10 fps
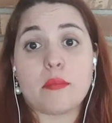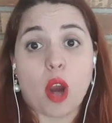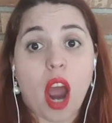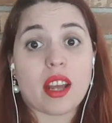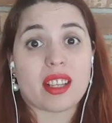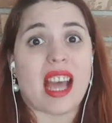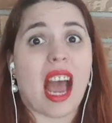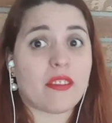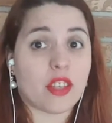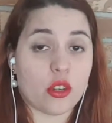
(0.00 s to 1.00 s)
products
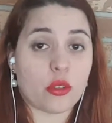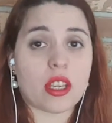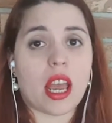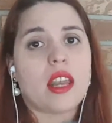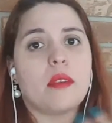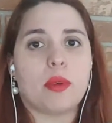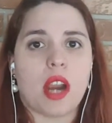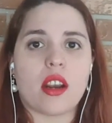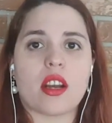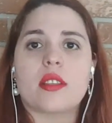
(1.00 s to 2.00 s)
I've used and
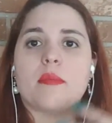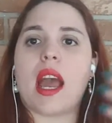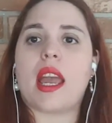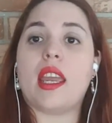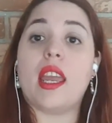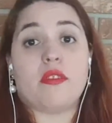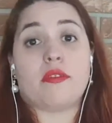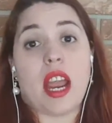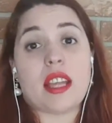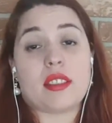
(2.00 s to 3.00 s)
products my
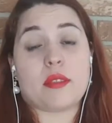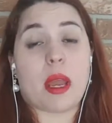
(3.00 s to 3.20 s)
friends,